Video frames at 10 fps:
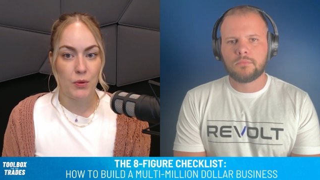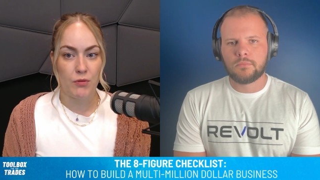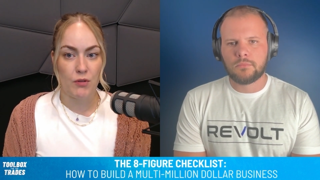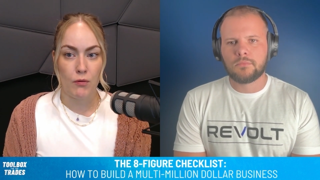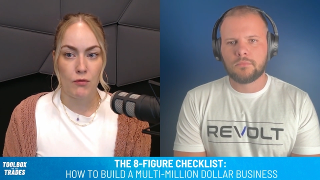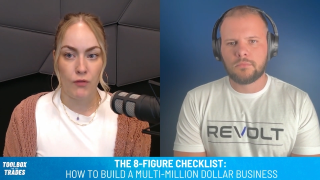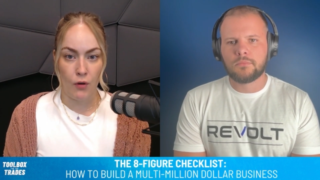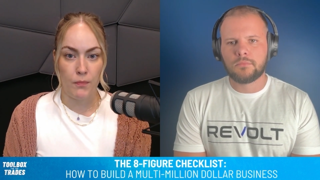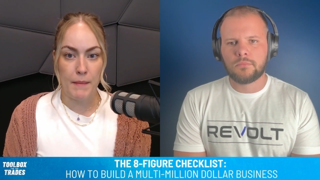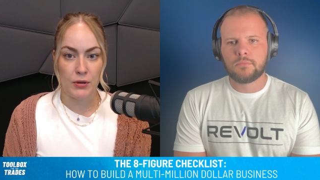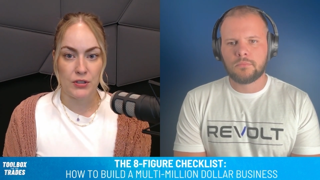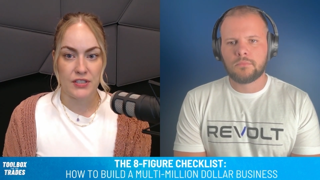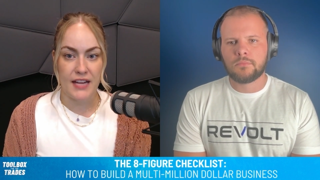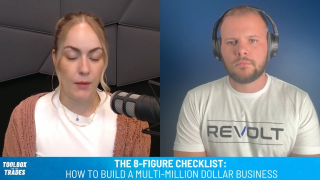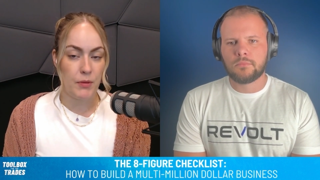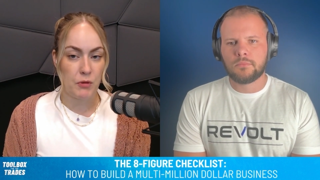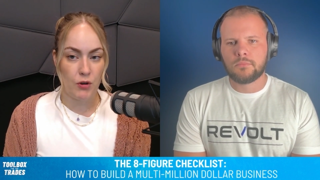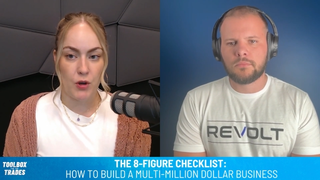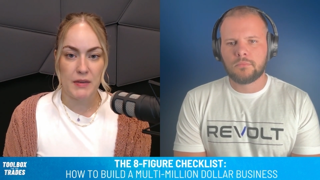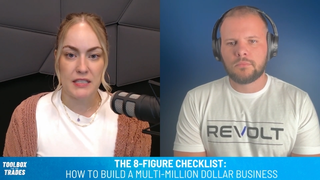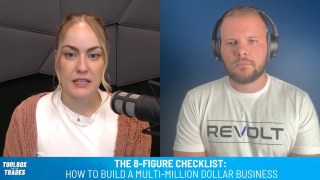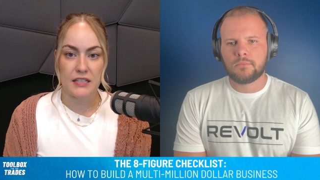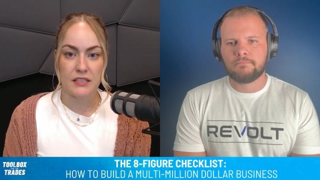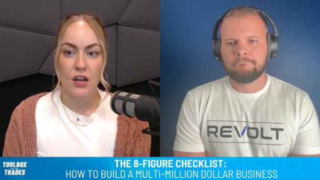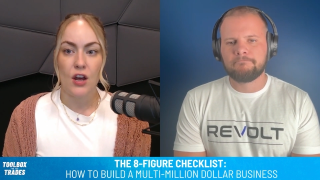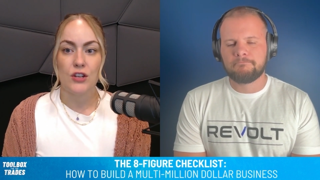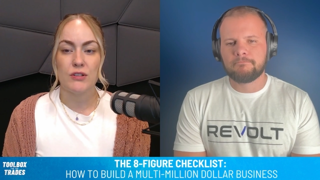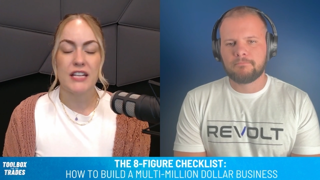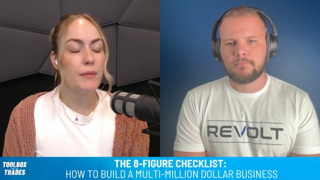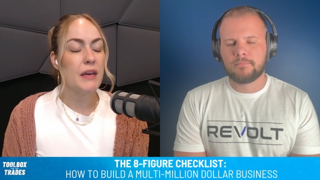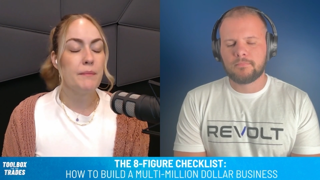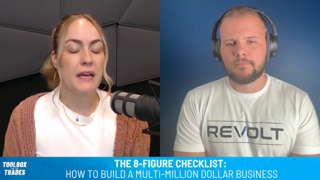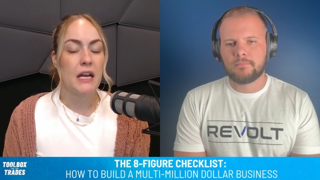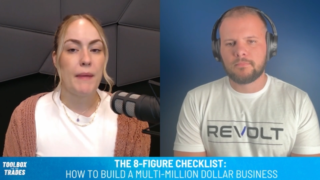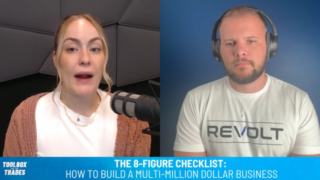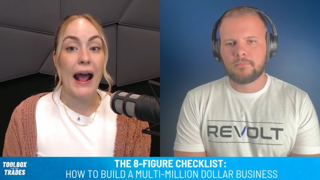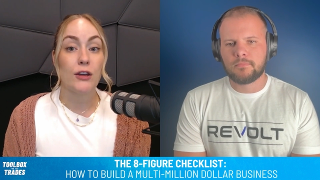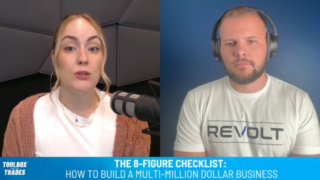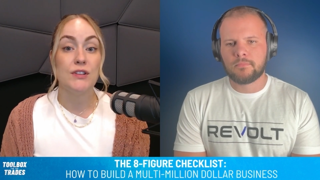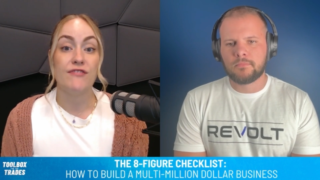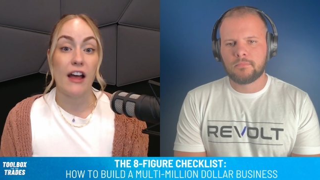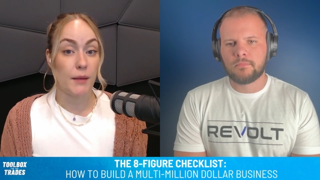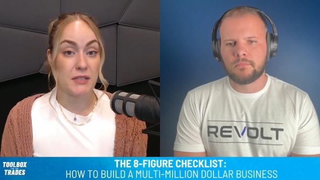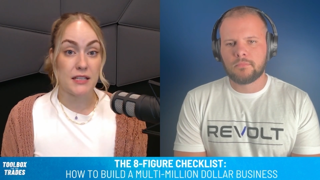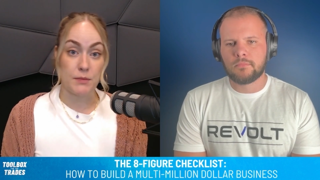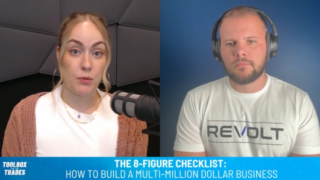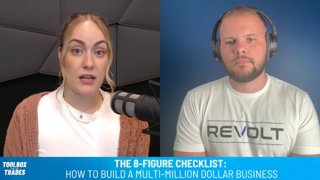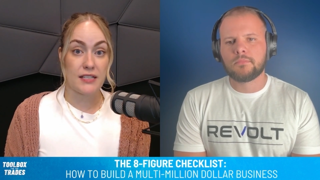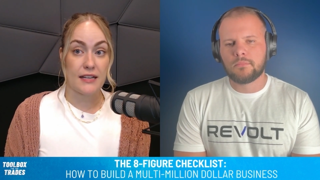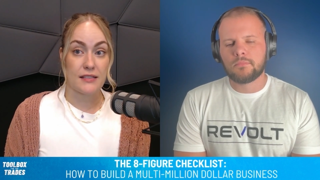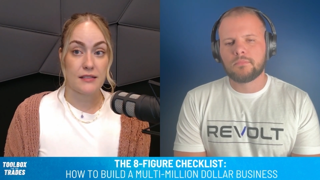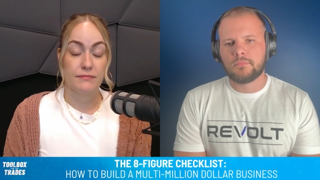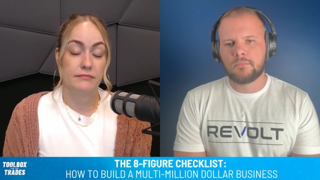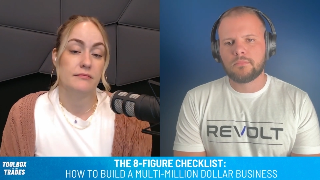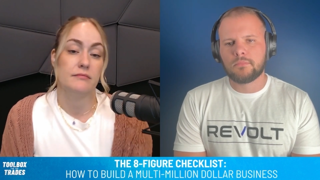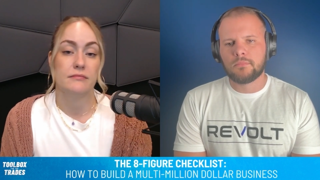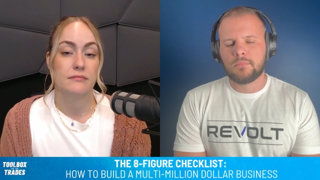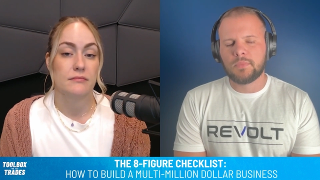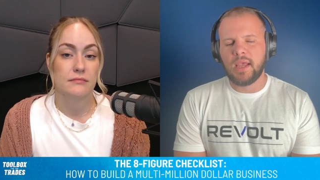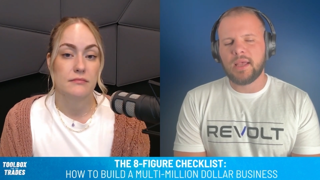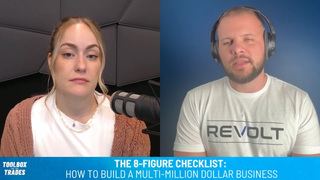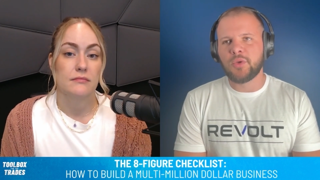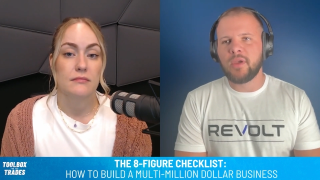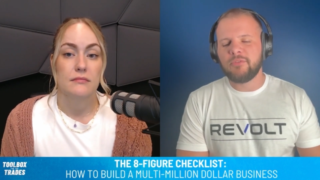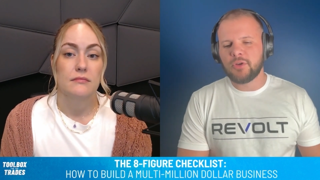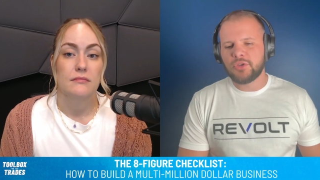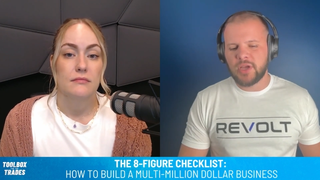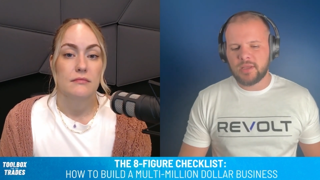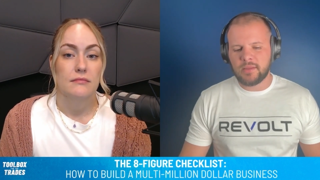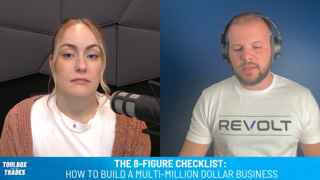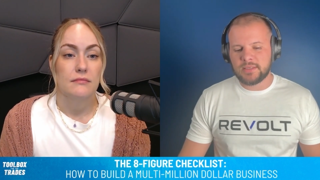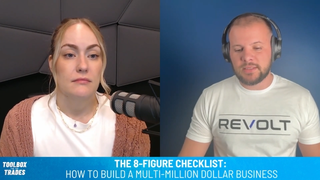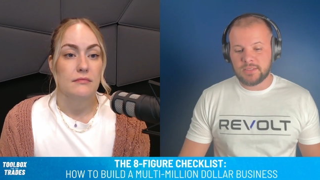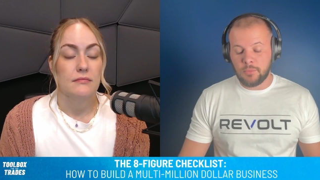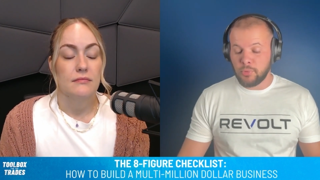Speaker 1: with Revolt members to help them grow their business. So tell me a bit about how you developed this process.
Speaker 2: Yeah. So eight figure checklist is a